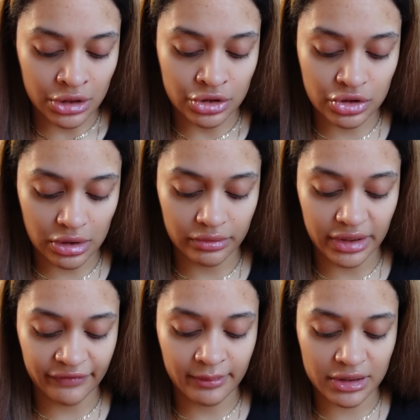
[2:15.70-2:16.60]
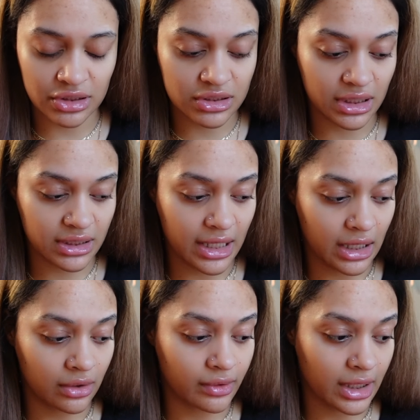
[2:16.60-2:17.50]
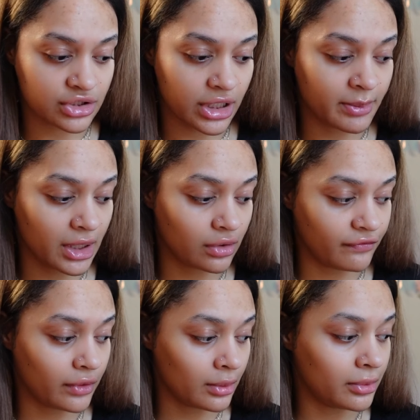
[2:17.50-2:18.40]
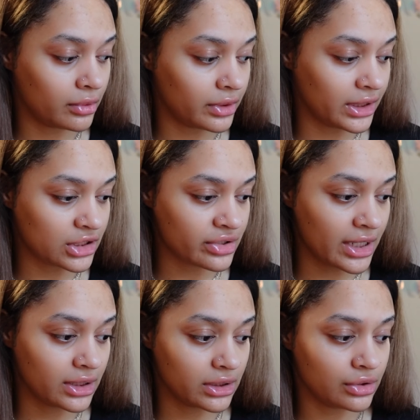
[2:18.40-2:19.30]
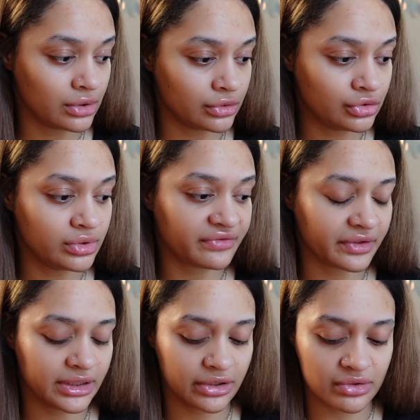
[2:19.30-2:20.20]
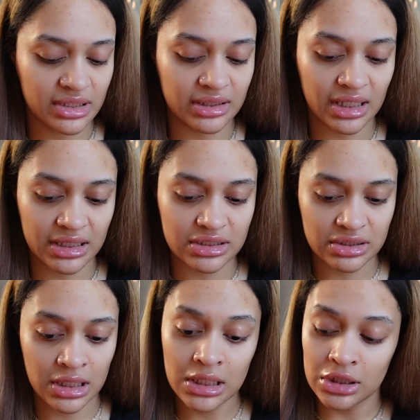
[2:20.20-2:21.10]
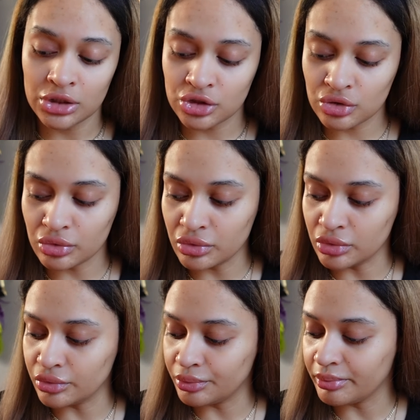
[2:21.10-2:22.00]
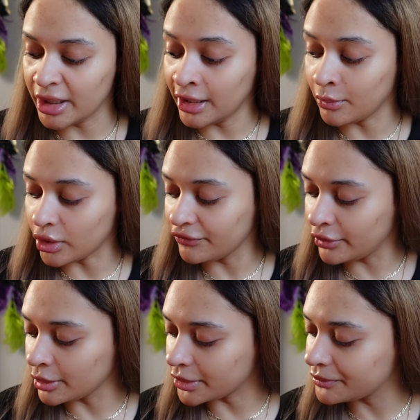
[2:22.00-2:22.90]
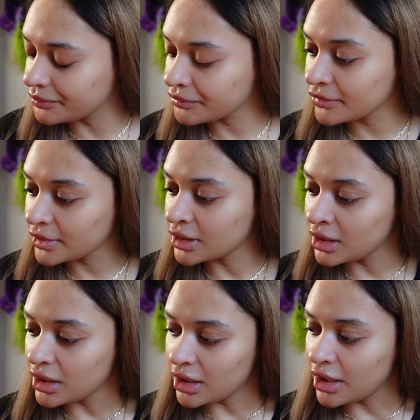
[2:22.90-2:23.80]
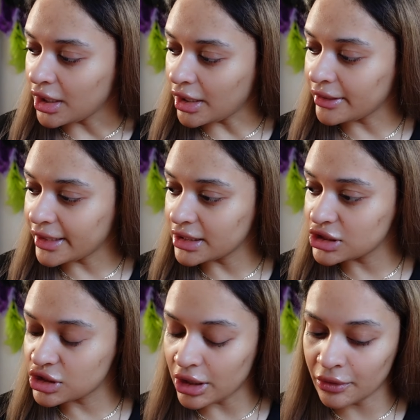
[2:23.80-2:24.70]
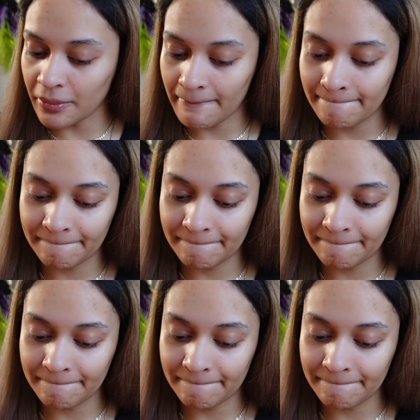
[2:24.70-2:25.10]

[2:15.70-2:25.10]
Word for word: So definitely make sure you check that out. I try to make it affordable and I try to, you know, do different deals and things to make it more affordable. Alrighty, so